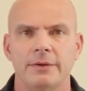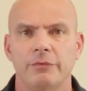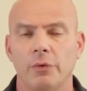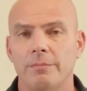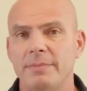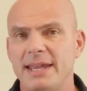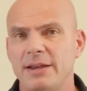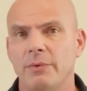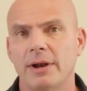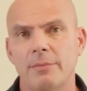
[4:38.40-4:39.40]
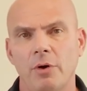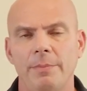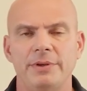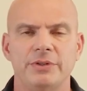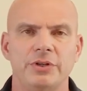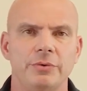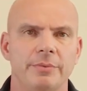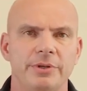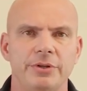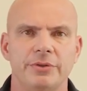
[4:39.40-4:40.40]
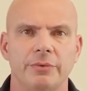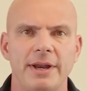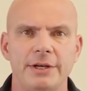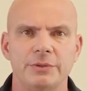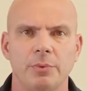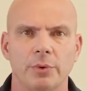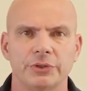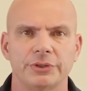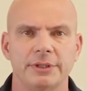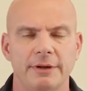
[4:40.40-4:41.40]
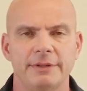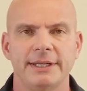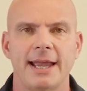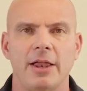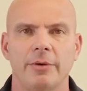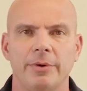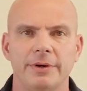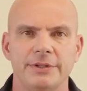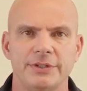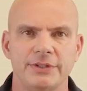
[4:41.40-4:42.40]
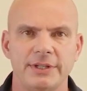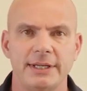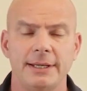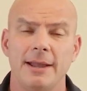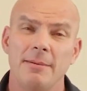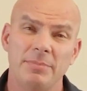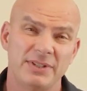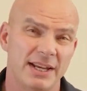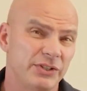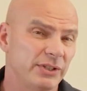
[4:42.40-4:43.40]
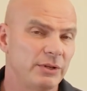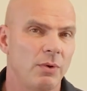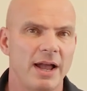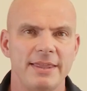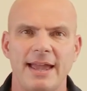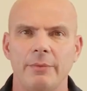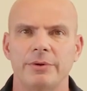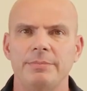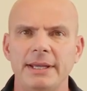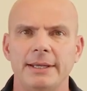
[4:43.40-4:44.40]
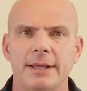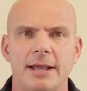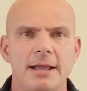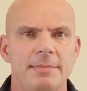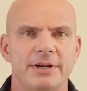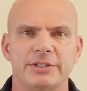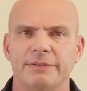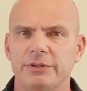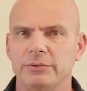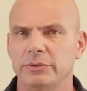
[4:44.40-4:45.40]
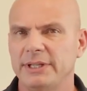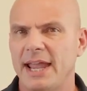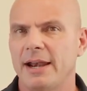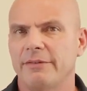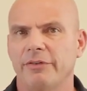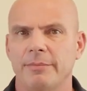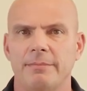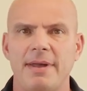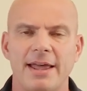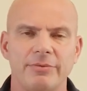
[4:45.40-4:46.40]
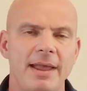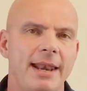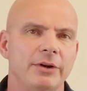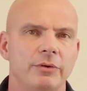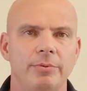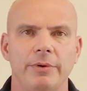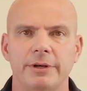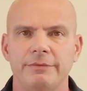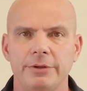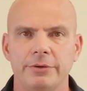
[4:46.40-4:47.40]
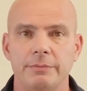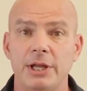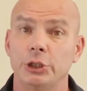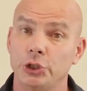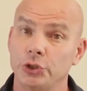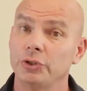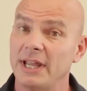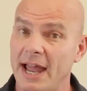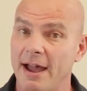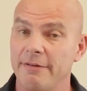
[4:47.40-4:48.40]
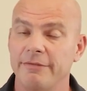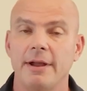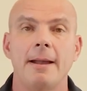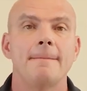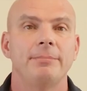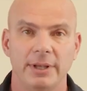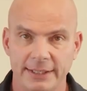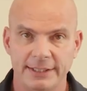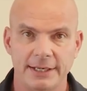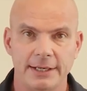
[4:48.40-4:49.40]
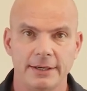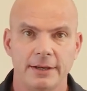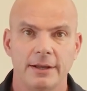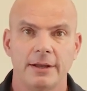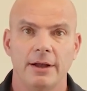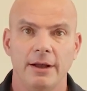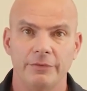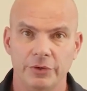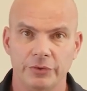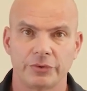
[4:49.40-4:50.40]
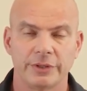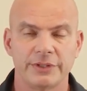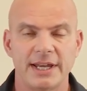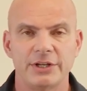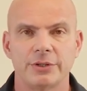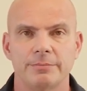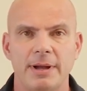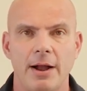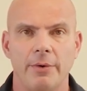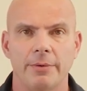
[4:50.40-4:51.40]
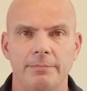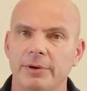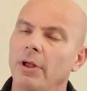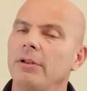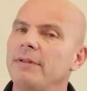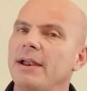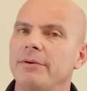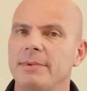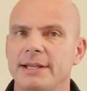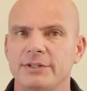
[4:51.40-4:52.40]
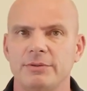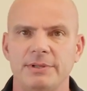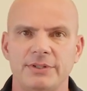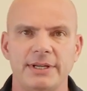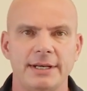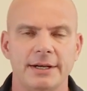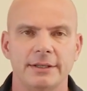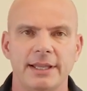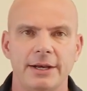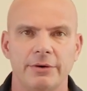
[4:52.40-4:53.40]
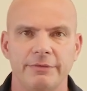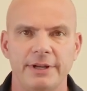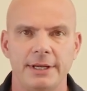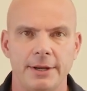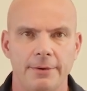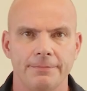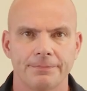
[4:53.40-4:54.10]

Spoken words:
For me, what I'm hoping to do when we do the range portion of the caliber is to see potentially why that would be. Because if you look at it from a mathematical point of view, it should have plenty of neutralization power. But all of that remains to be seen in a later video.